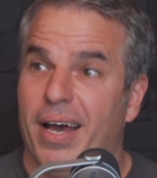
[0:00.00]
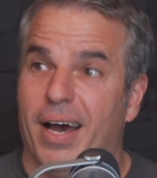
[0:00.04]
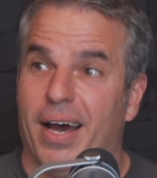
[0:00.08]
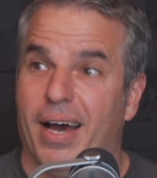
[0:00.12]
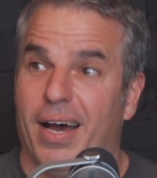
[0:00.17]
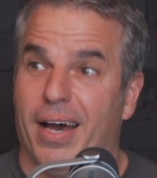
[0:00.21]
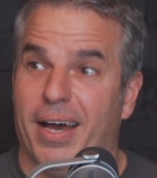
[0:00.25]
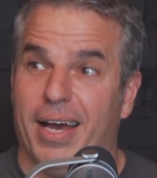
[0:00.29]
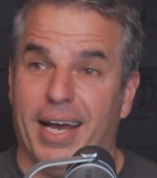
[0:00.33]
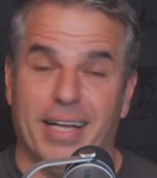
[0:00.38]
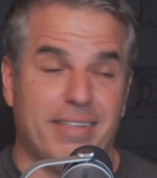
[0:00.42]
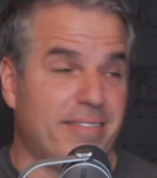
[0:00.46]

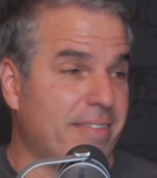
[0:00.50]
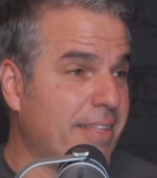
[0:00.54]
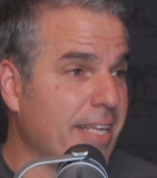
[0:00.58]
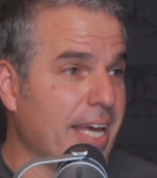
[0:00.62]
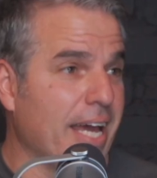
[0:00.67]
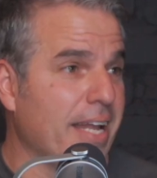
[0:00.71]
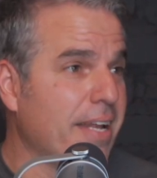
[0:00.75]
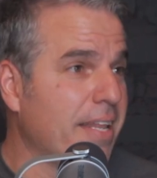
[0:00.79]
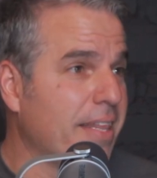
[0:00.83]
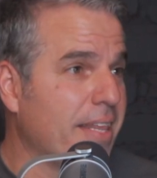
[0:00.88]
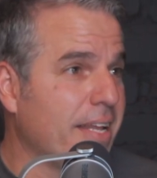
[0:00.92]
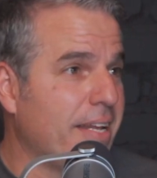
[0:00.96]
Uh, it's the
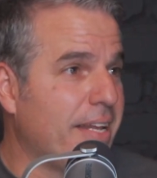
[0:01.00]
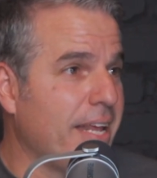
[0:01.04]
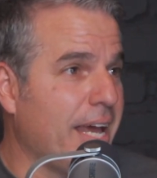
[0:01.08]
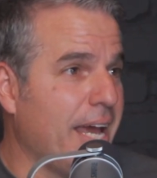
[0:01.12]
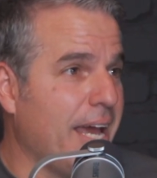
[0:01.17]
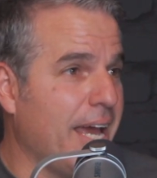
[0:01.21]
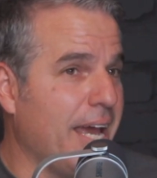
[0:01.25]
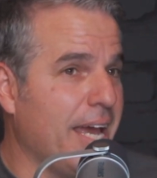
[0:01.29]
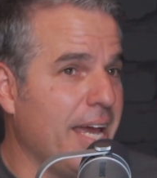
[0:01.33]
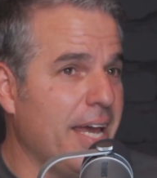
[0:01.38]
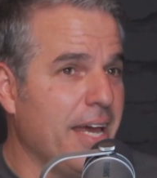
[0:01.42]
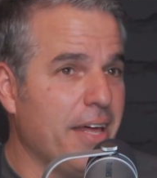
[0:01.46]
end of the
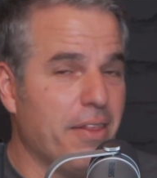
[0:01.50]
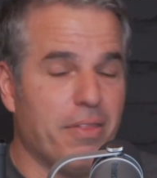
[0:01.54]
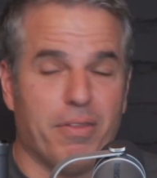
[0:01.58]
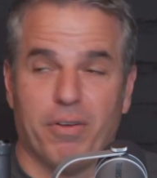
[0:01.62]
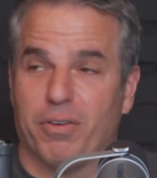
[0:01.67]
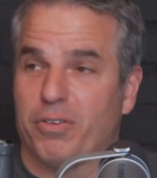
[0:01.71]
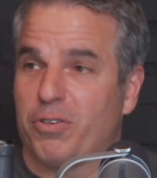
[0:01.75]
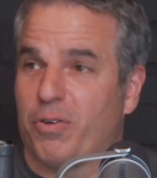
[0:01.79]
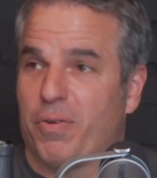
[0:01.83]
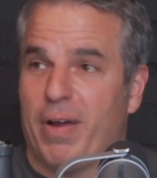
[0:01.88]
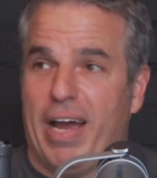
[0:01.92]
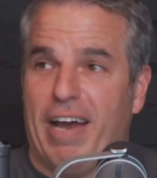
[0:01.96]
day. Yep.
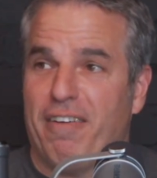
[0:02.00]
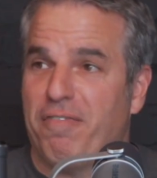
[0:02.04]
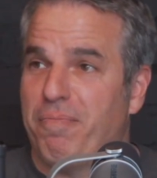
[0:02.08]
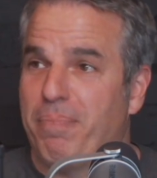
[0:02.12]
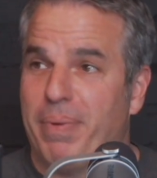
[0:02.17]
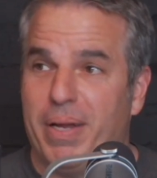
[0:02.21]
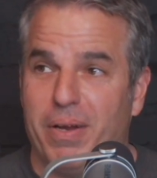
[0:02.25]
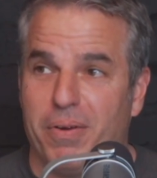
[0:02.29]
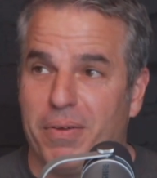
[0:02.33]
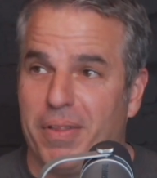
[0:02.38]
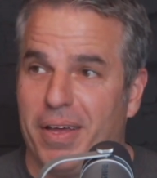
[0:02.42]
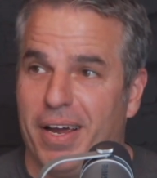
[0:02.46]
There's craft
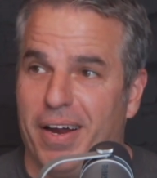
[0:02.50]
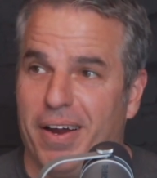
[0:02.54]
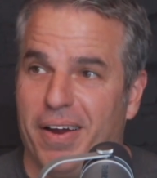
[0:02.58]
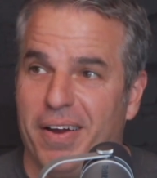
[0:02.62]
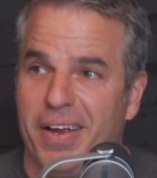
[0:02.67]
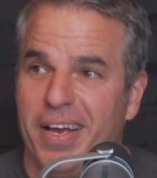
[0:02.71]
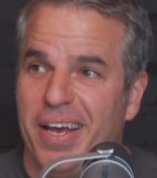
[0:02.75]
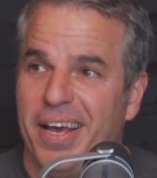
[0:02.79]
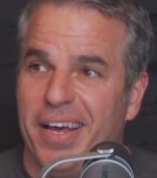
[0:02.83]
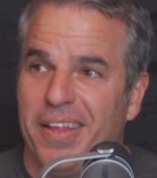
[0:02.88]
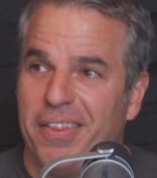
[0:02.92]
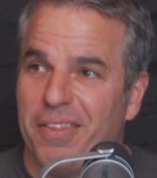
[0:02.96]
beer
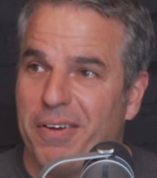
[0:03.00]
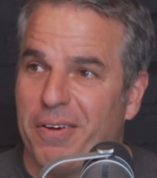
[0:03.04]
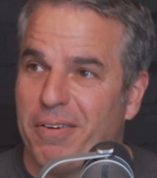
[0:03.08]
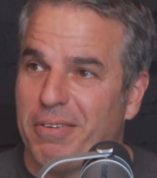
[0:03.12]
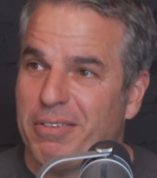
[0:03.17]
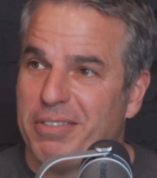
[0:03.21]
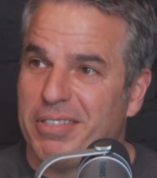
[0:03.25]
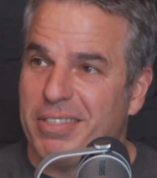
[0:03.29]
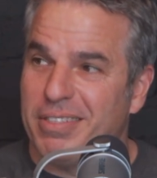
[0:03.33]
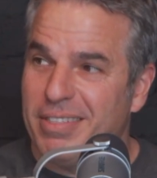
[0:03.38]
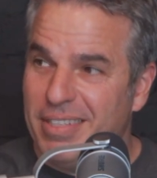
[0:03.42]
there. There's